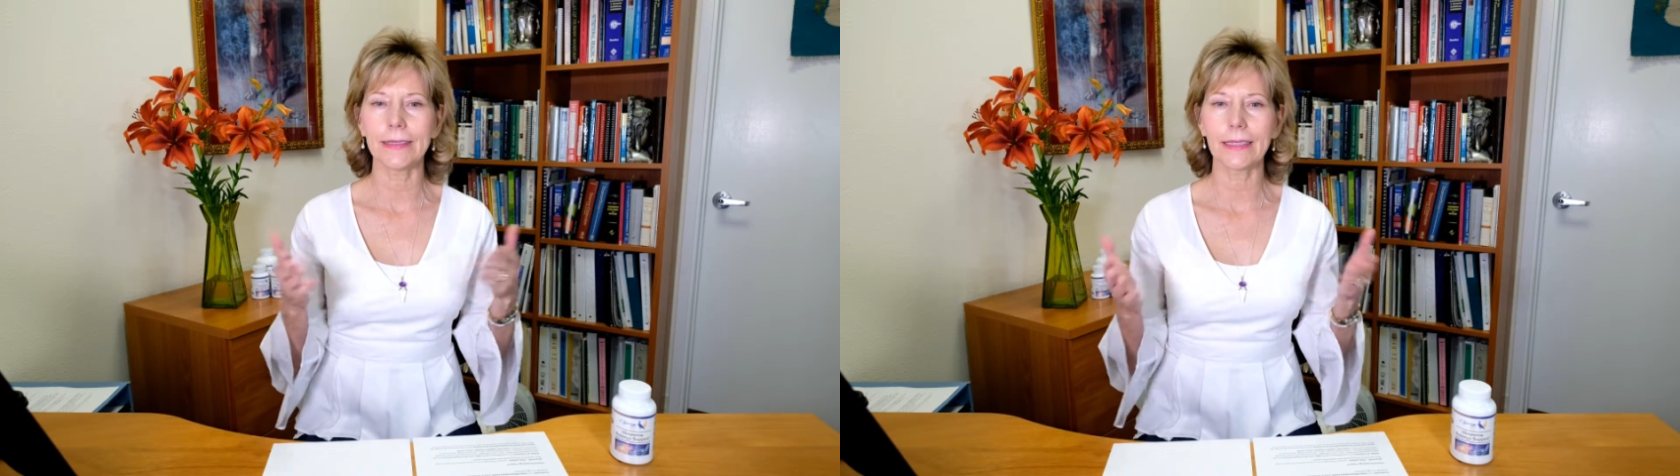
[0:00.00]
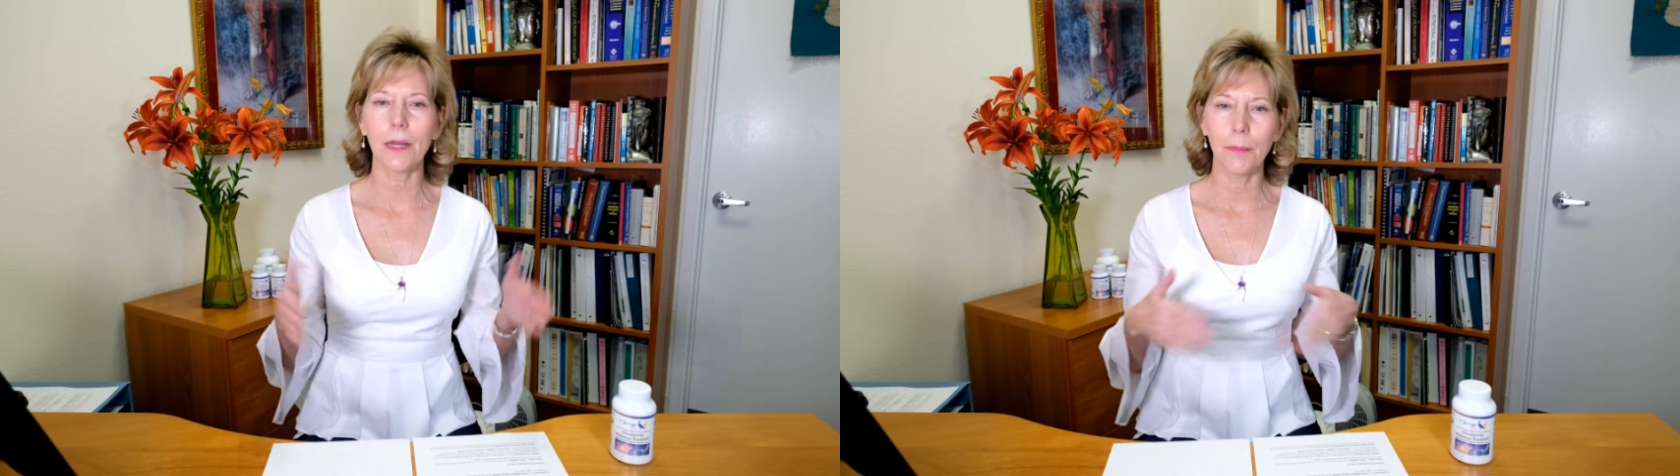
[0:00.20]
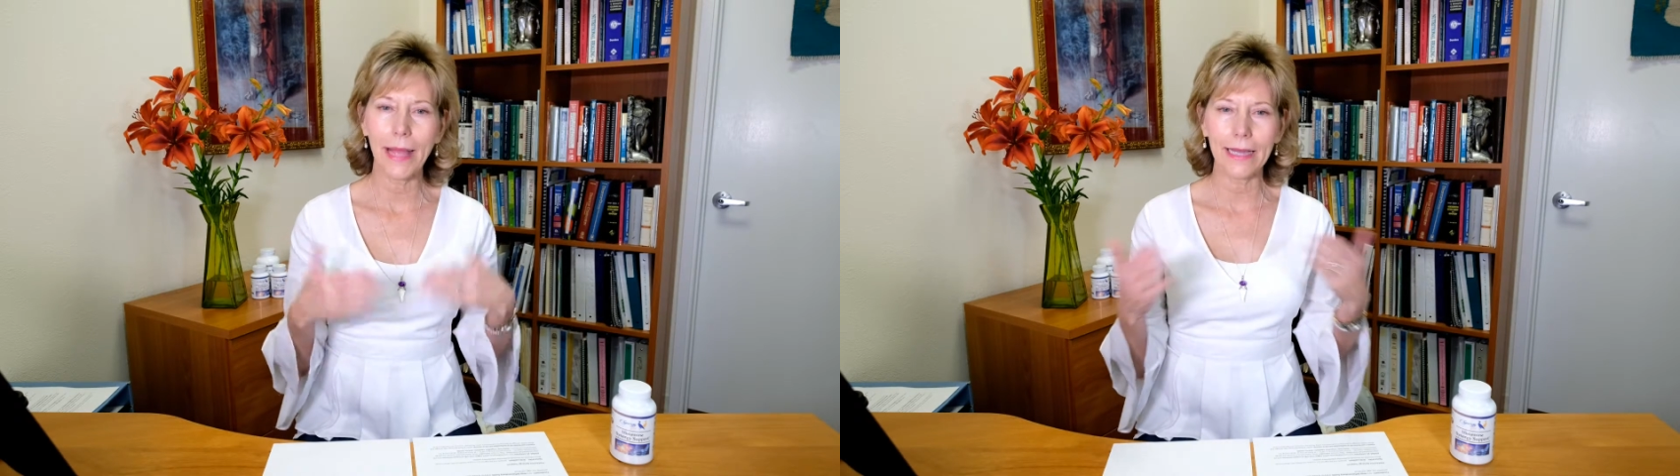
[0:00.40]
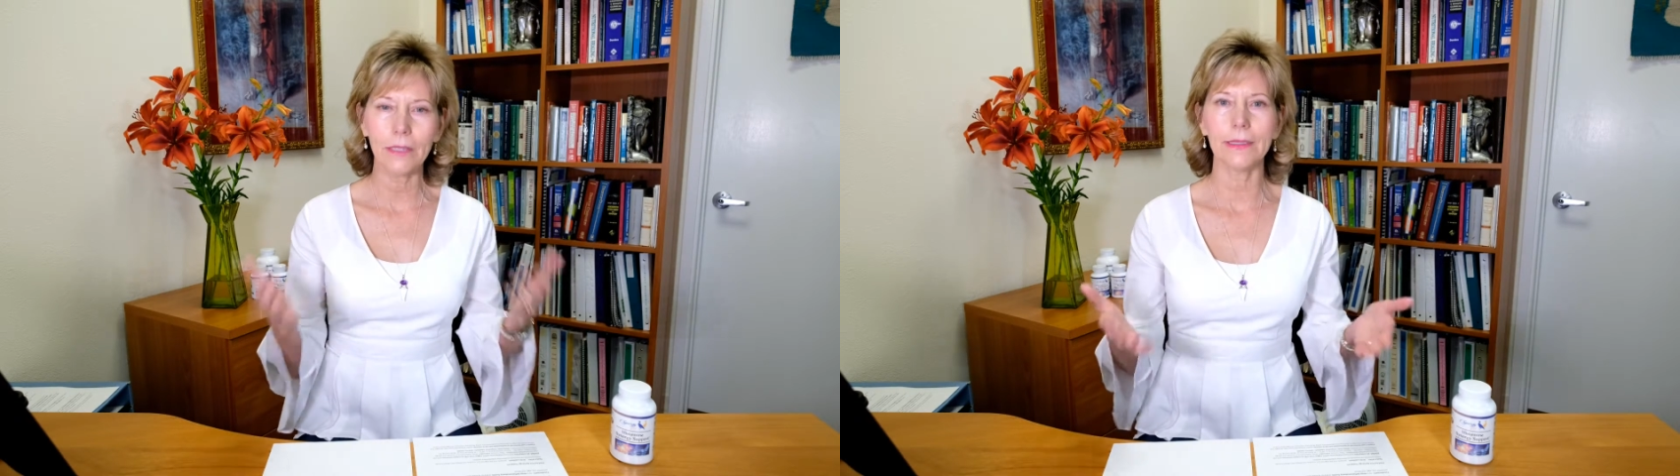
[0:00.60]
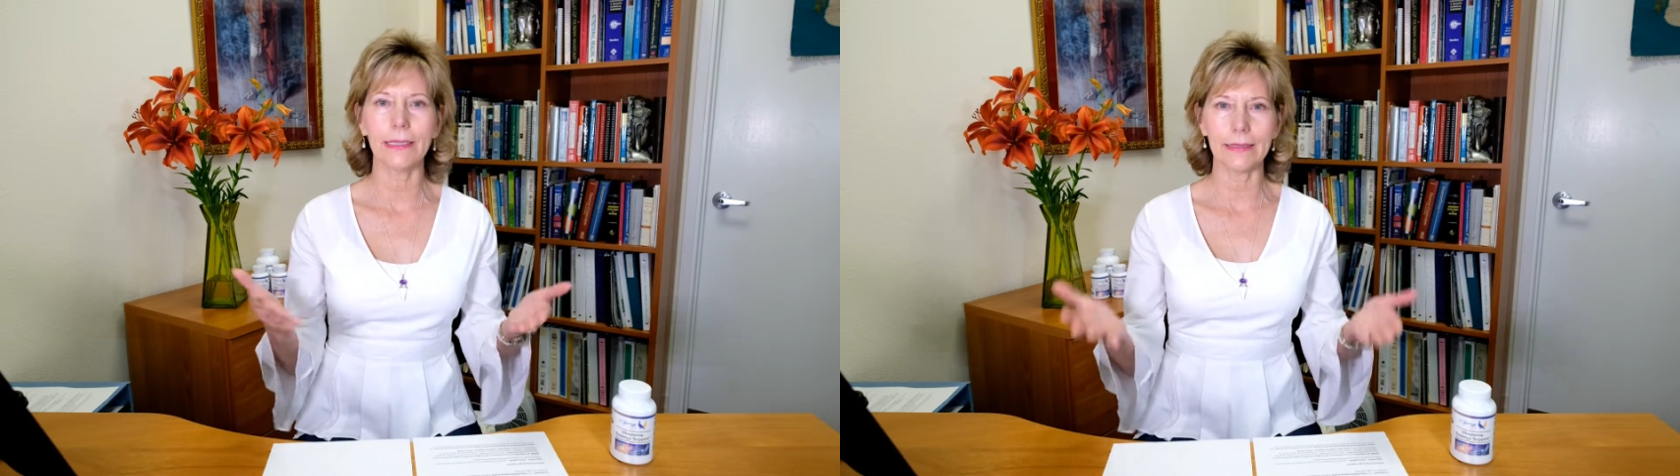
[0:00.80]

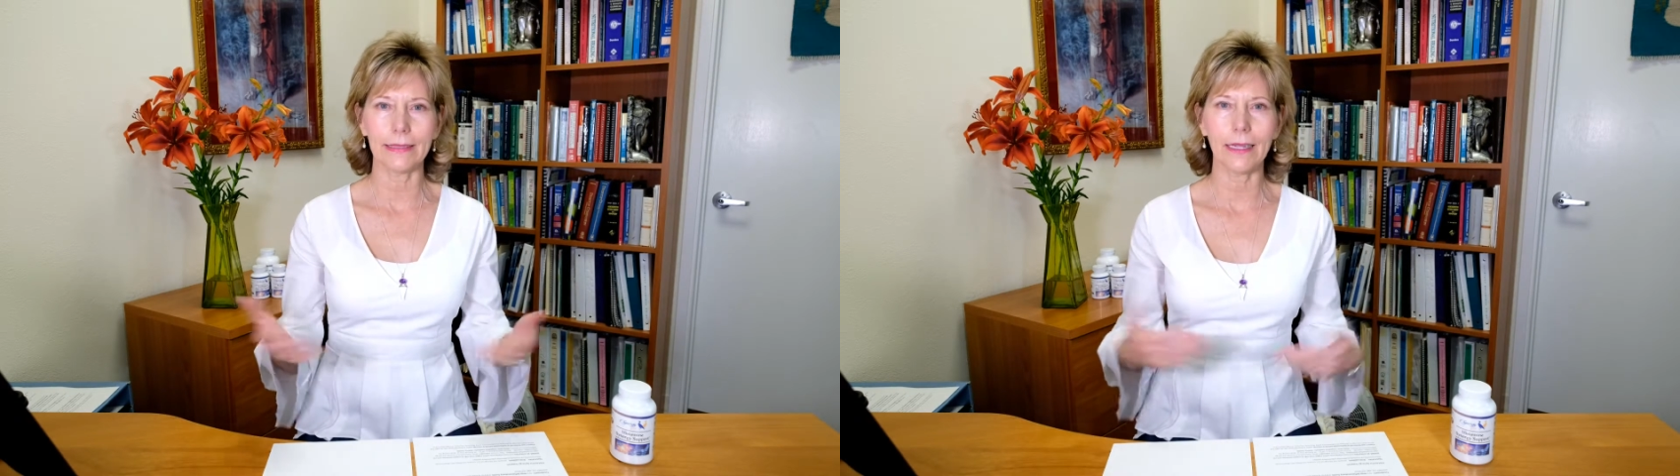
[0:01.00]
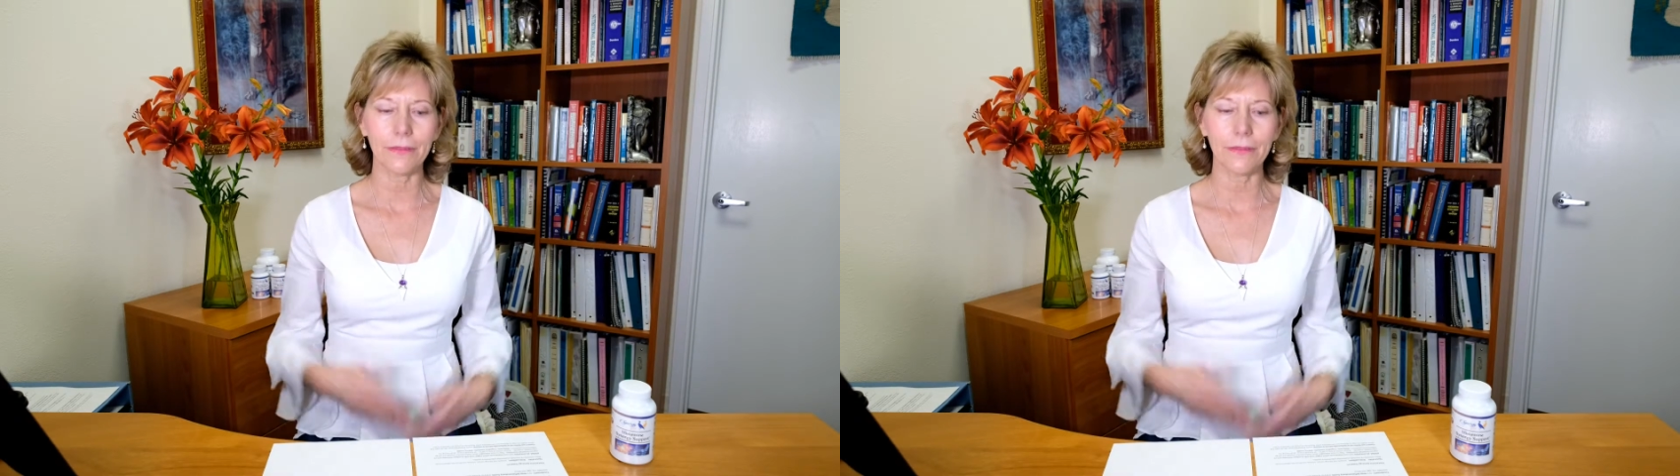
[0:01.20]
compounds itself